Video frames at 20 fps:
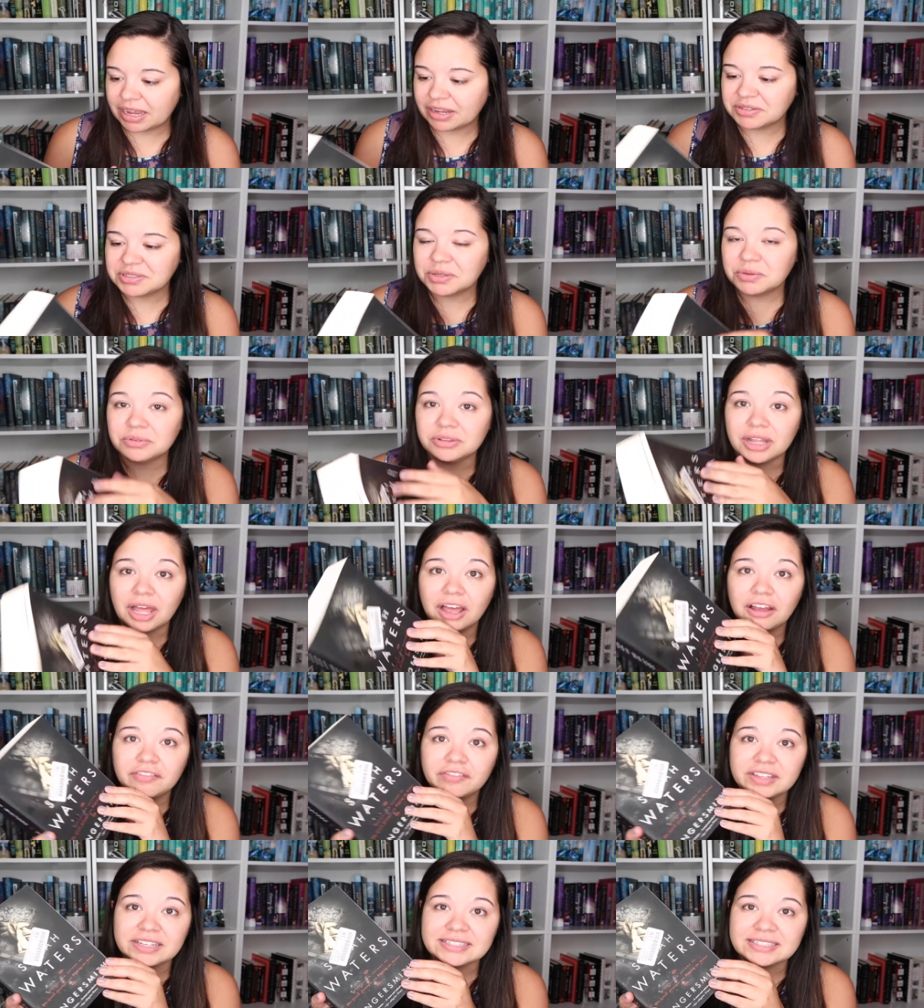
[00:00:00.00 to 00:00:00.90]
I also
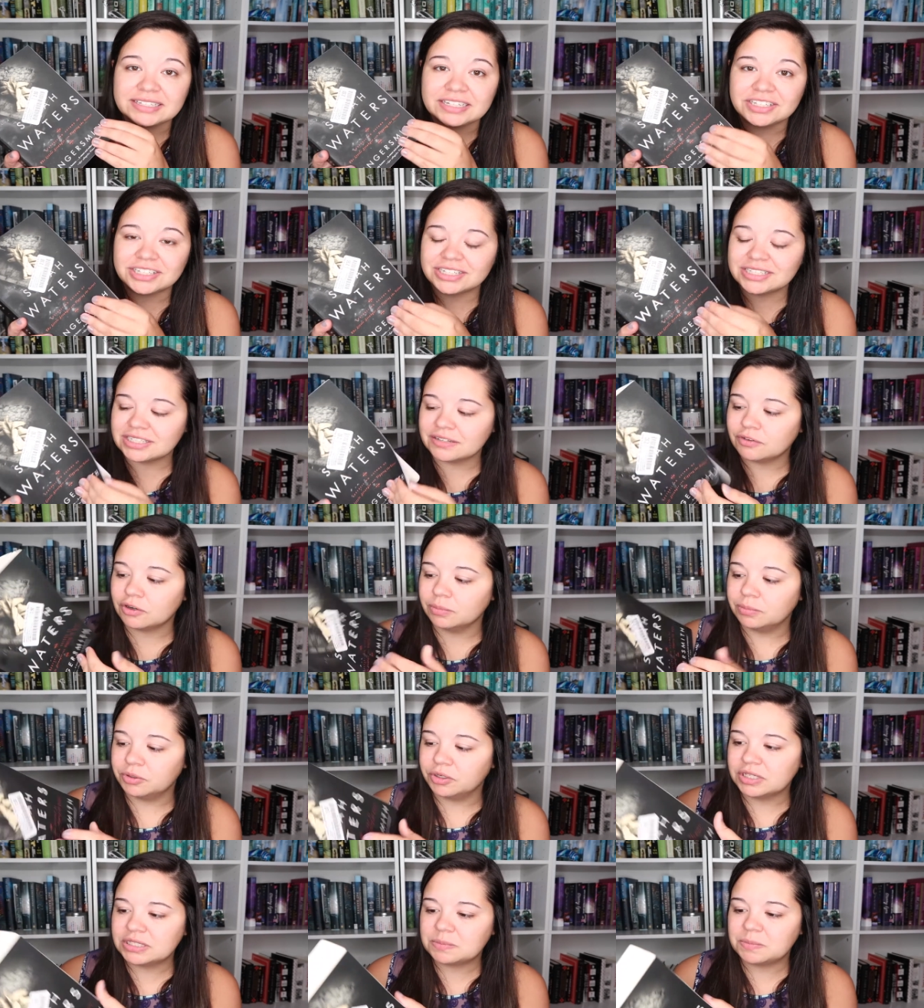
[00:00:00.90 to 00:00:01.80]
love these editions of her
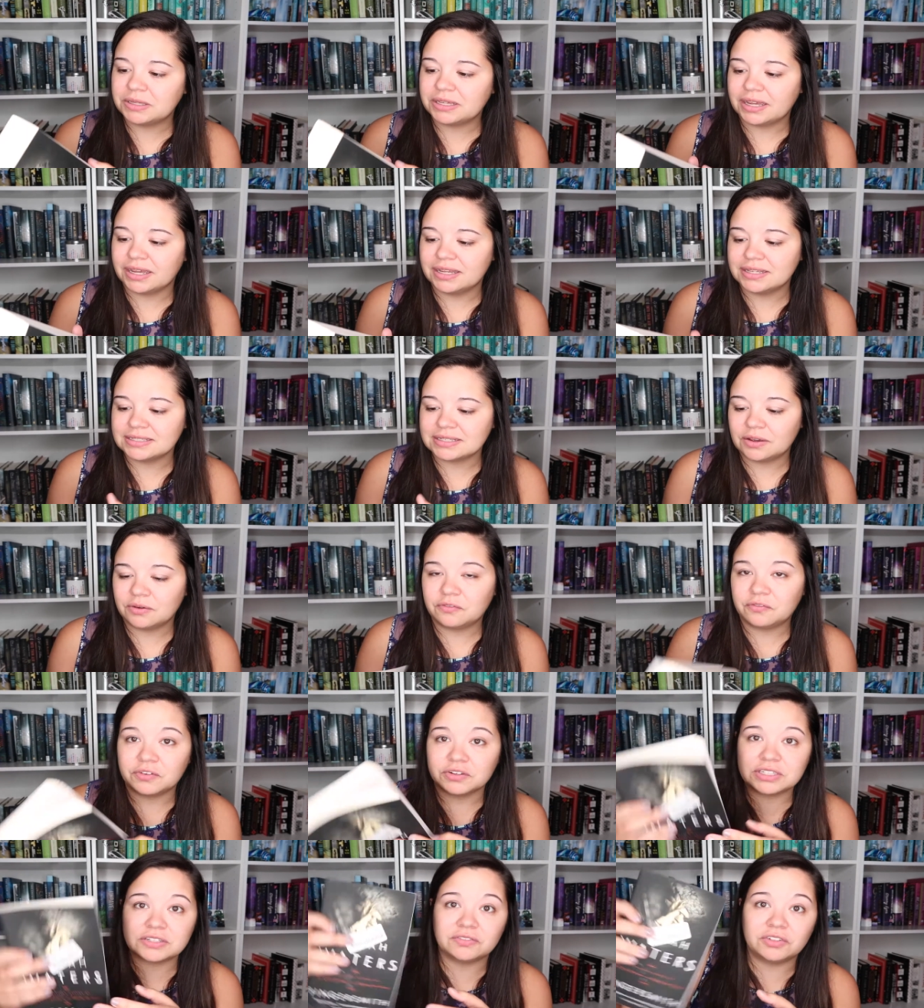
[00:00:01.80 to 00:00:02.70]
books because,
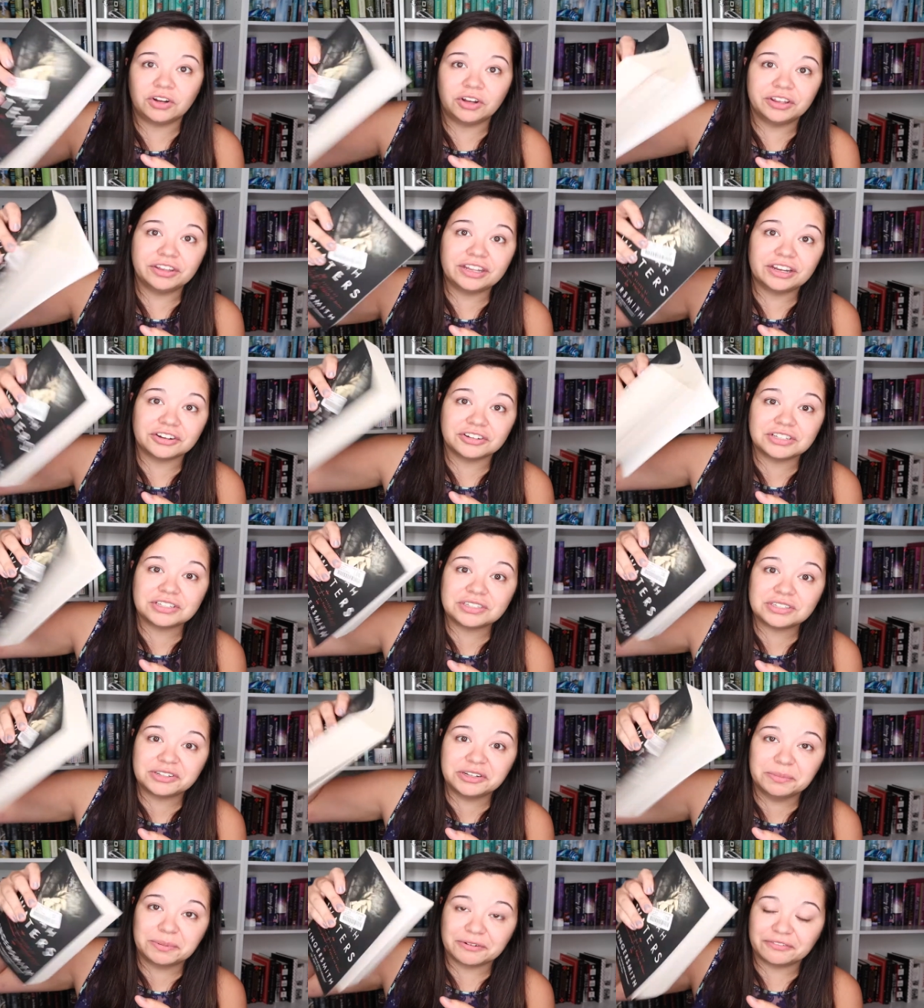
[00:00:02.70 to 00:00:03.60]
first of all, they're
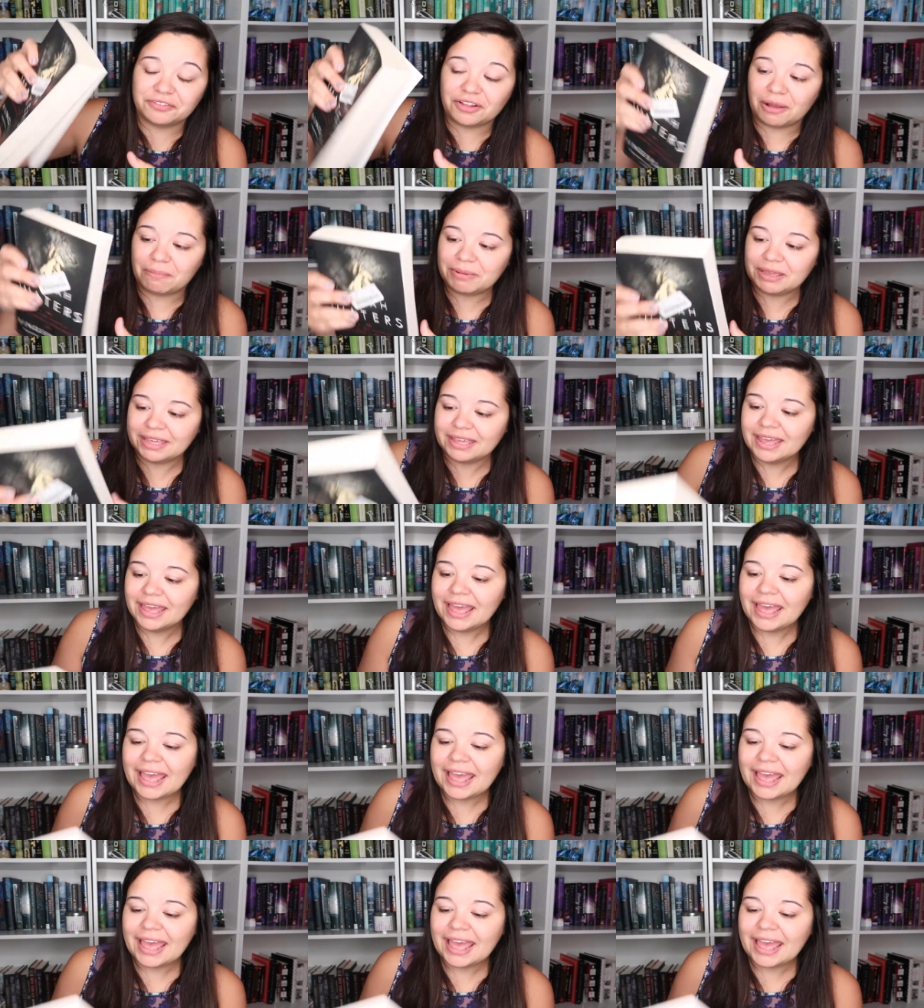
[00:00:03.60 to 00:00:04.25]
super floppy